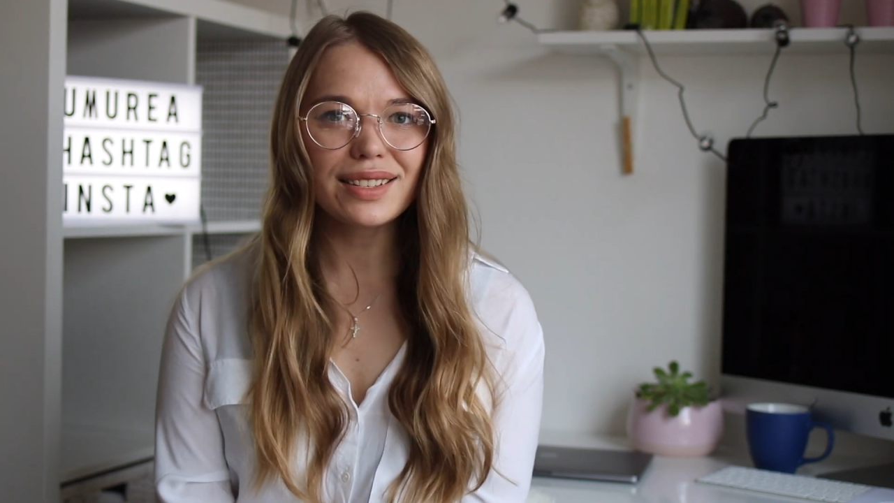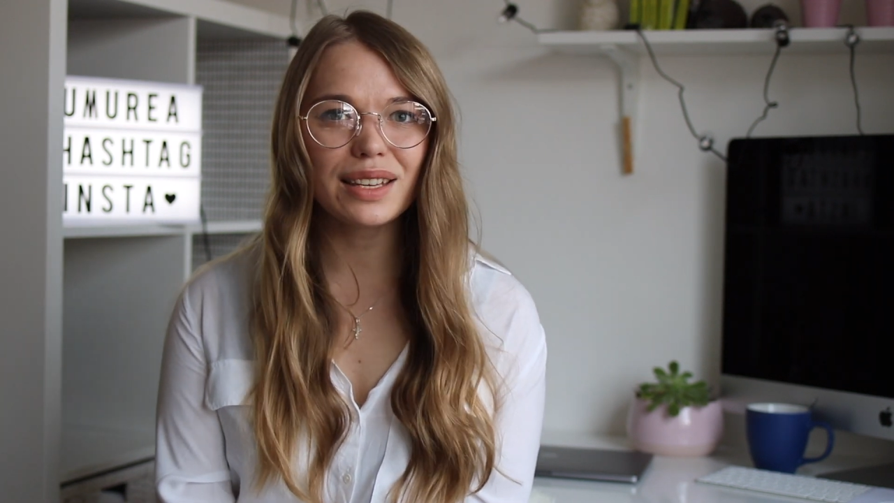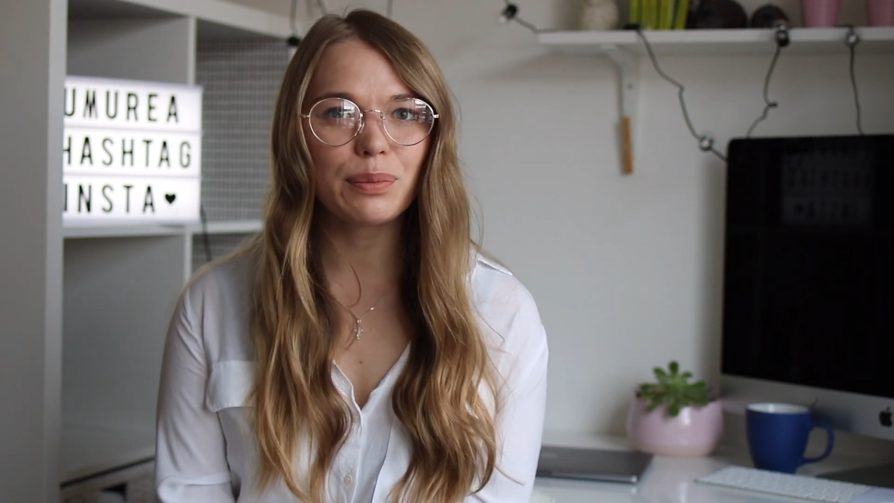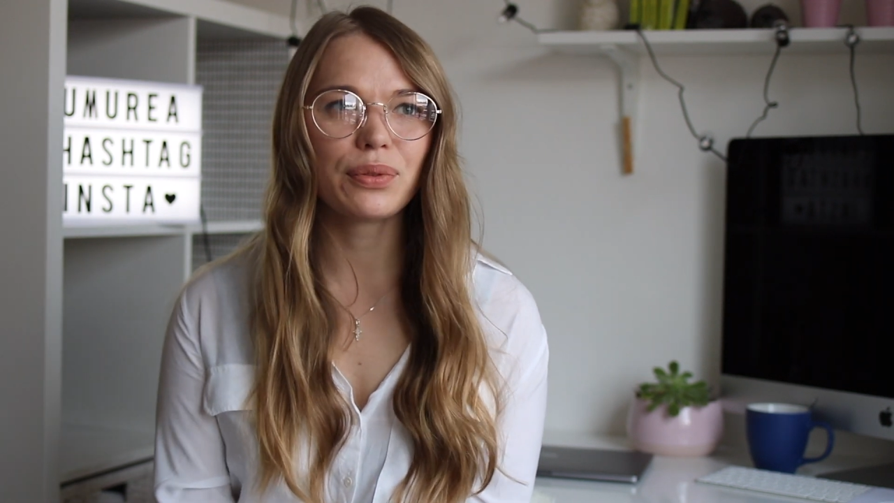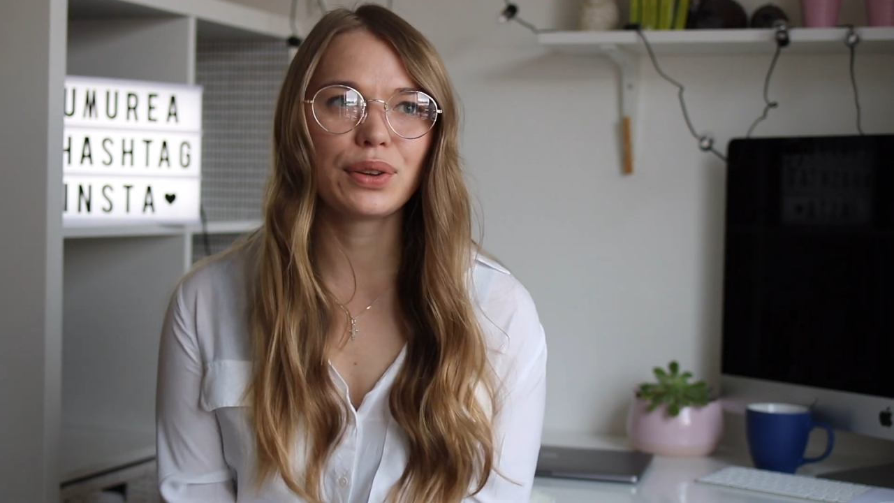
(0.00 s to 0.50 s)

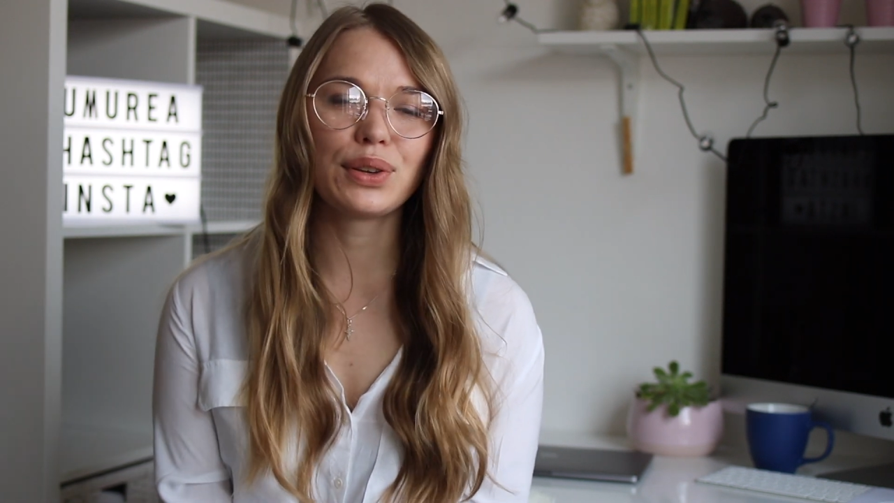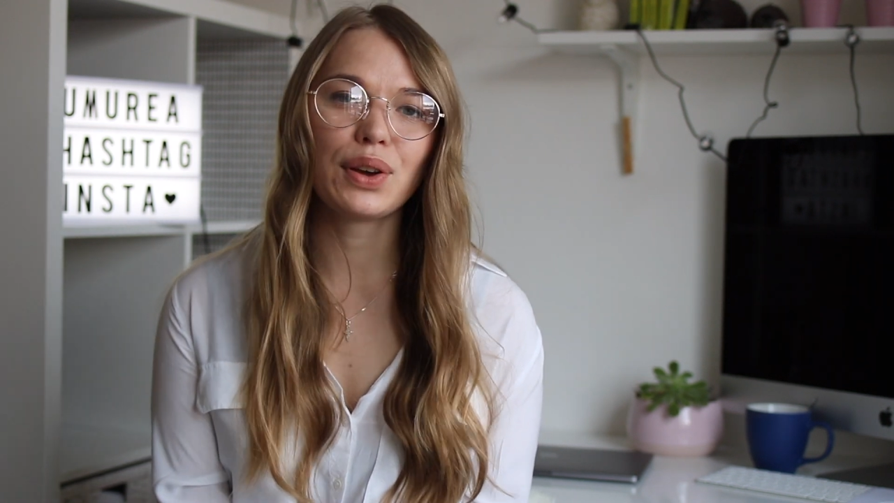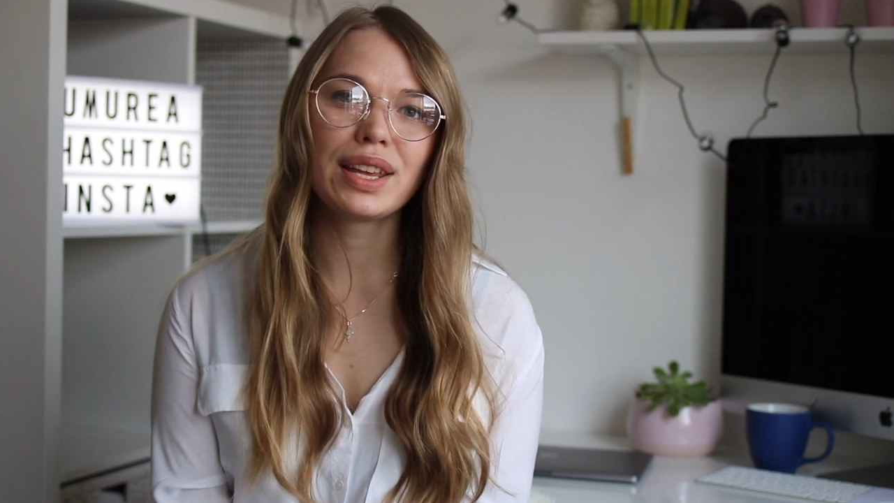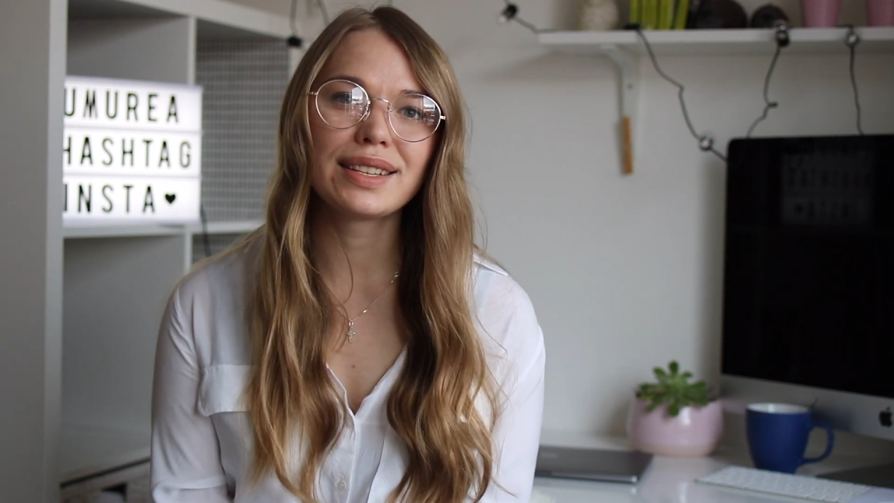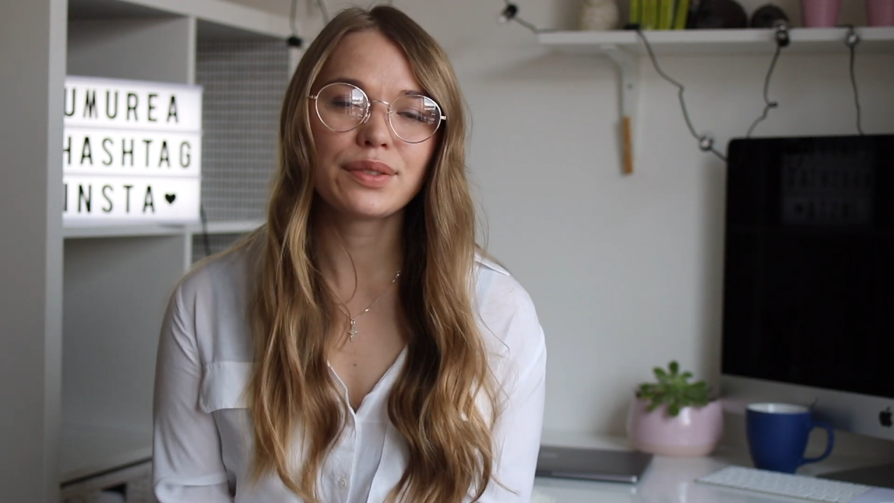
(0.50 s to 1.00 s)
tip for you
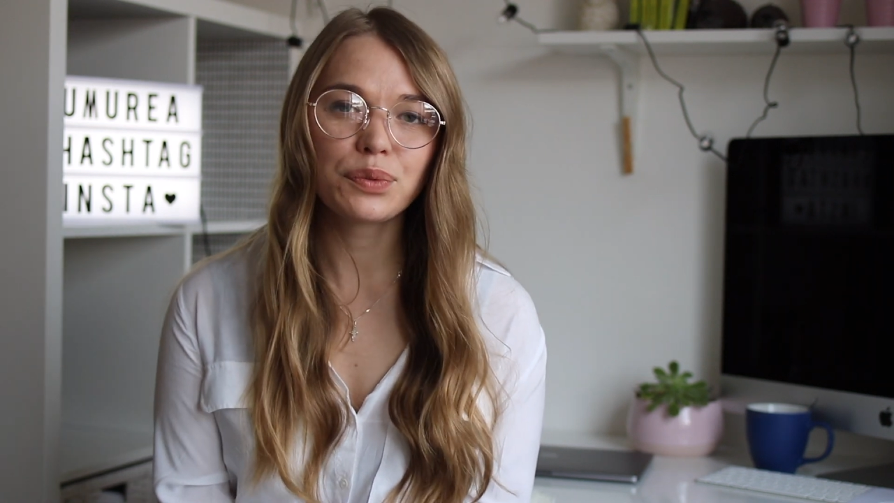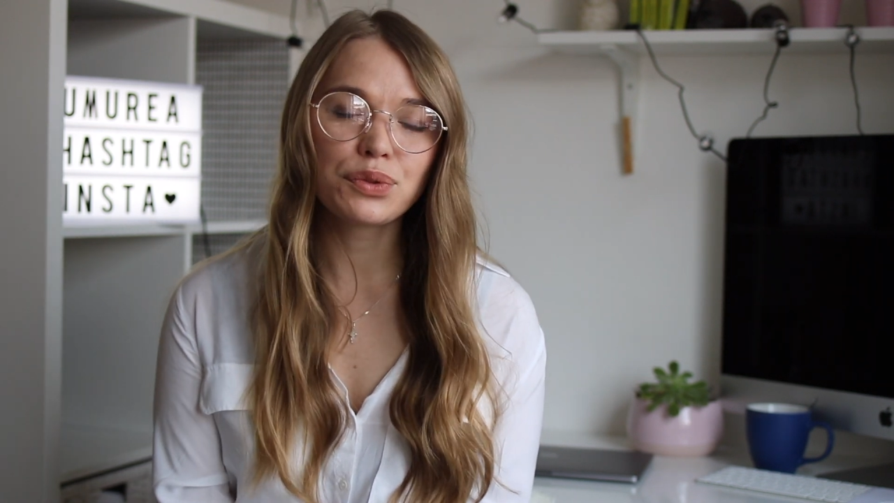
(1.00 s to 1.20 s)
is